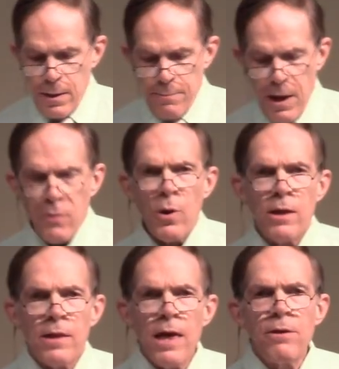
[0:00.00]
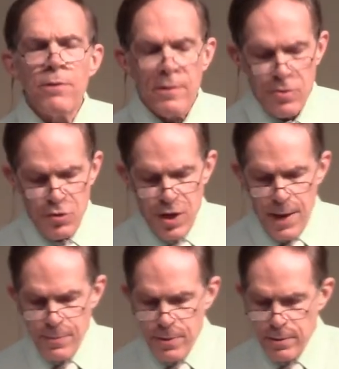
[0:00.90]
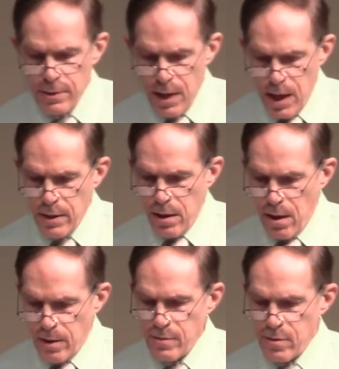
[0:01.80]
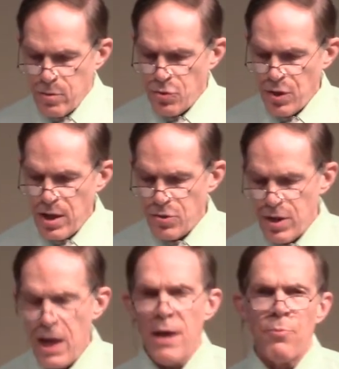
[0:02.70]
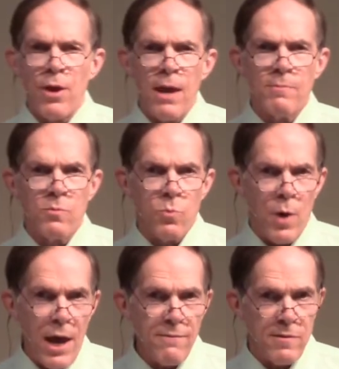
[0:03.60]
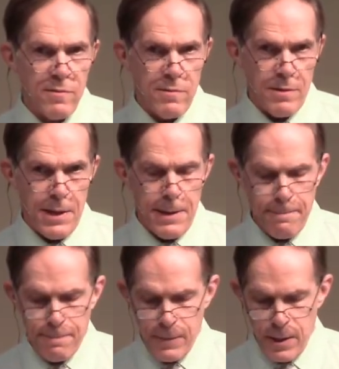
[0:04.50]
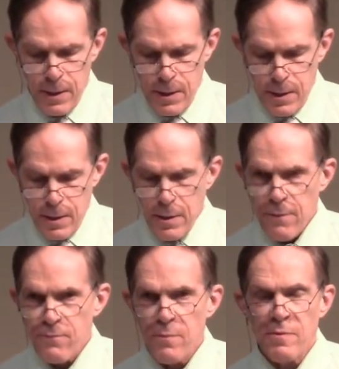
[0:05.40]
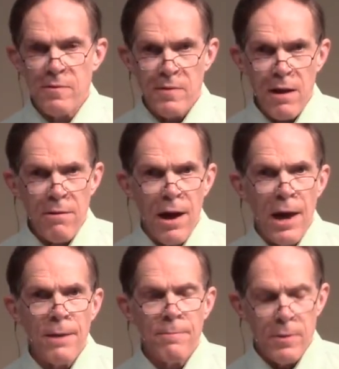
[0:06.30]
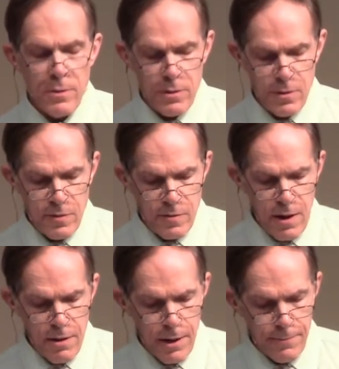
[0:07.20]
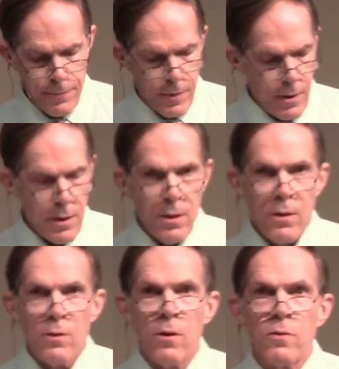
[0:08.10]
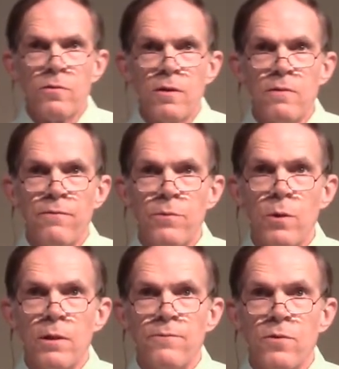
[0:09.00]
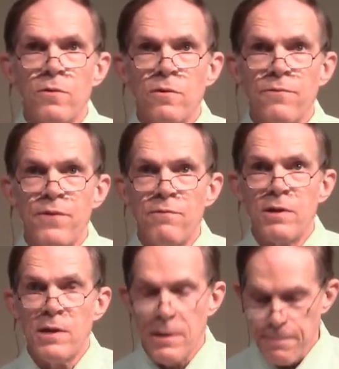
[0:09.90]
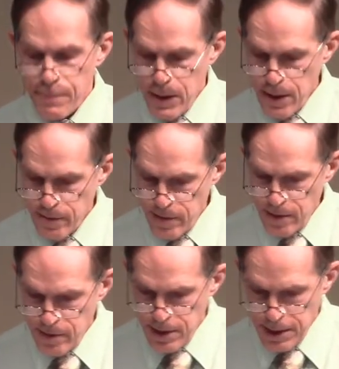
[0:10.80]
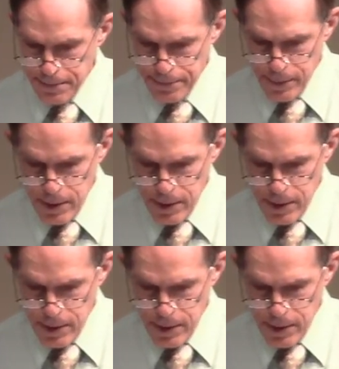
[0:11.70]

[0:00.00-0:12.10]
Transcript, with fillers: By the way, later in this chapter, God also changed Abraham's wife's name from Sarai to Sarah. Notice this, if you will, in verses 15 and 16.